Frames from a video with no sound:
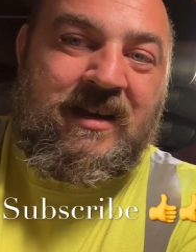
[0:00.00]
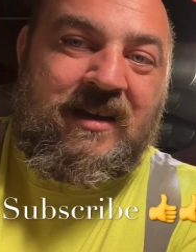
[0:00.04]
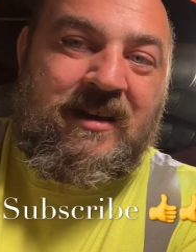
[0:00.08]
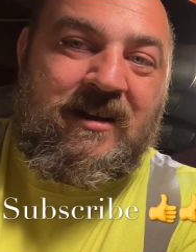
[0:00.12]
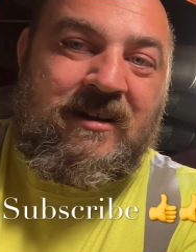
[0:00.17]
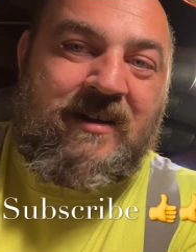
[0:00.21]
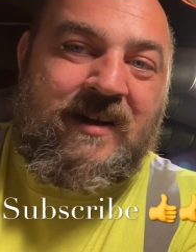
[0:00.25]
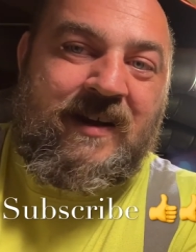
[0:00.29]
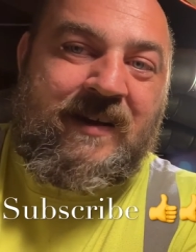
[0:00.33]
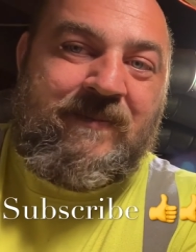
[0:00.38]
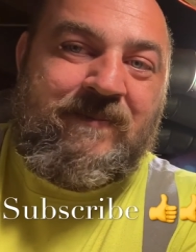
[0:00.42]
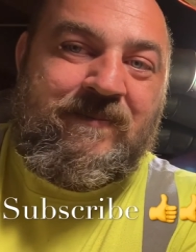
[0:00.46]
All
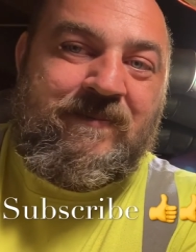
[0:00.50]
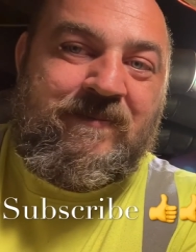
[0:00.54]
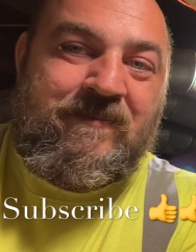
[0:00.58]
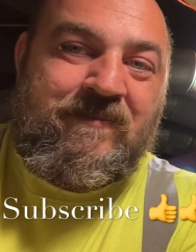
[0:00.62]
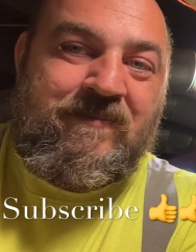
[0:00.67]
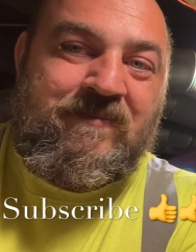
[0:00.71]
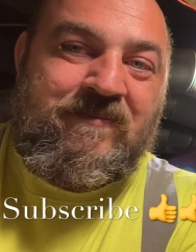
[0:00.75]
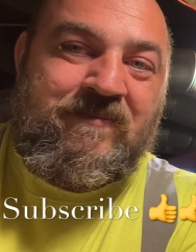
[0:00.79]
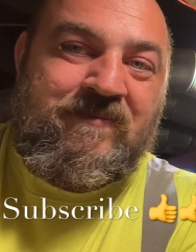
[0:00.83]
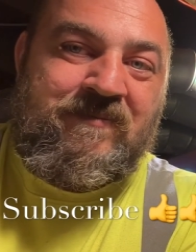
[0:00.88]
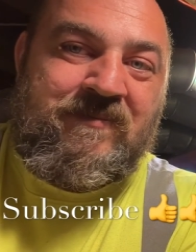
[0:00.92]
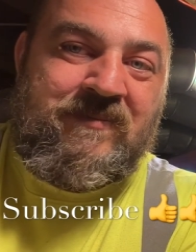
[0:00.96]
right,
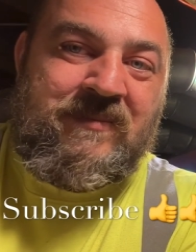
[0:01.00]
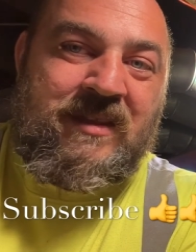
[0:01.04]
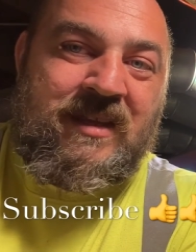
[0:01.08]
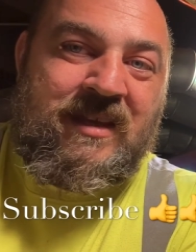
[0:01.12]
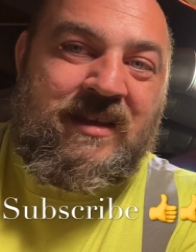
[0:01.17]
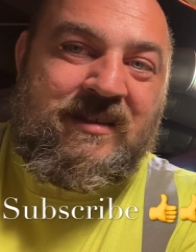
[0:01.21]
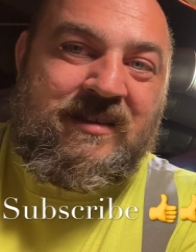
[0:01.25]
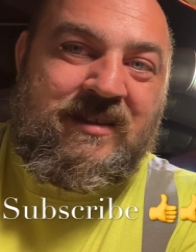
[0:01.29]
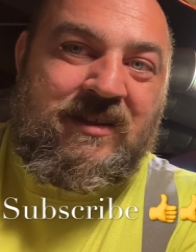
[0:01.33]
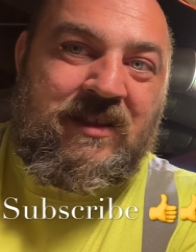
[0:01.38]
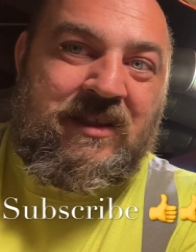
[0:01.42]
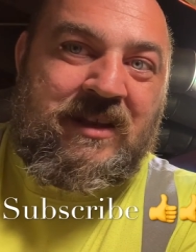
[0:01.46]

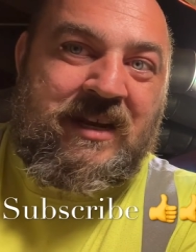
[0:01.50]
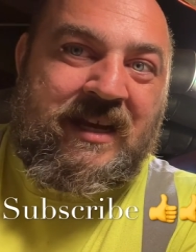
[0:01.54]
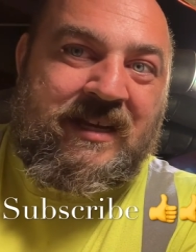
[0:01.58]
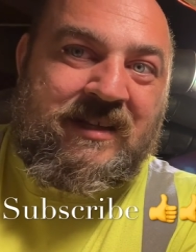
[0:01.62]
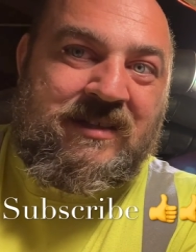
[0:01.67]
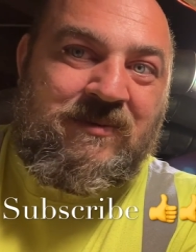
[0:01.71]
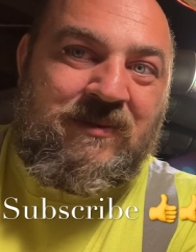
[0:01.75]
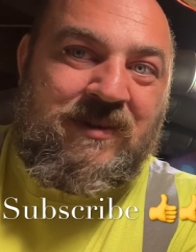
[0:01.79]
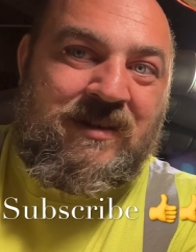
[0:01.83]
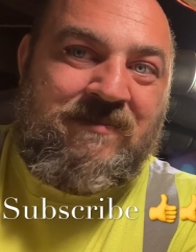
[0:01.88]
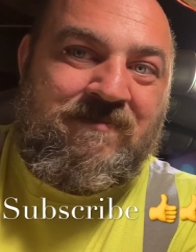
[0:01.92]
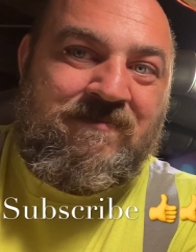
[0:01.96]
till the
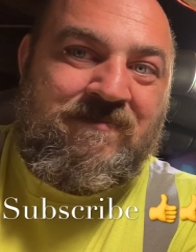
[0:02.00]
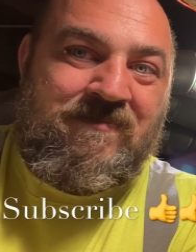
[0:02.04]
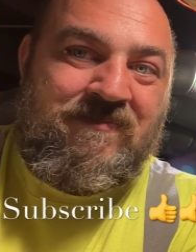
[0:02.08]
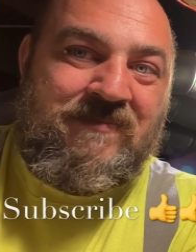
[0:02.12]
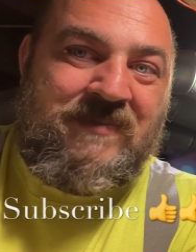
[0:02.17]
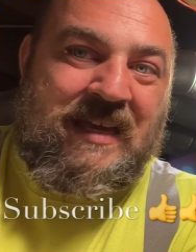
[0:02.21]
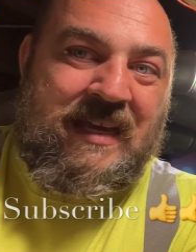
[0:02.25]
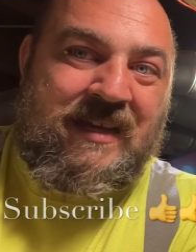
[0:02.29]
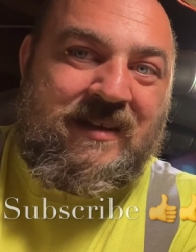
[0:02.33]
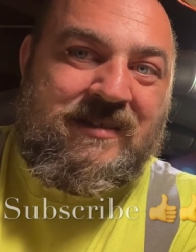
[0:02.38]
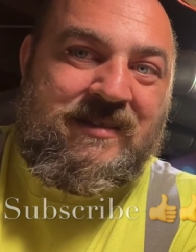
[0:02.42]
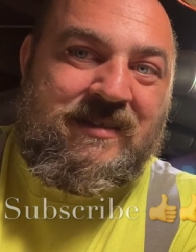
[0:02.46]
next one.
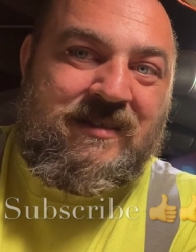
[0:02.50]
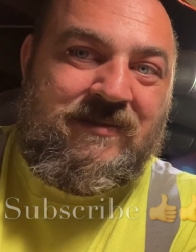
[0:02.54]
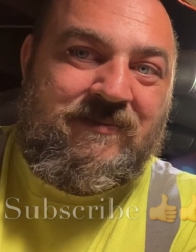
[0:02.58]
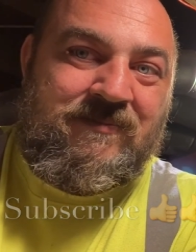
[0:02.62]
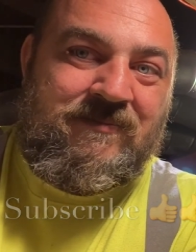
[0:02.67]
Thanks.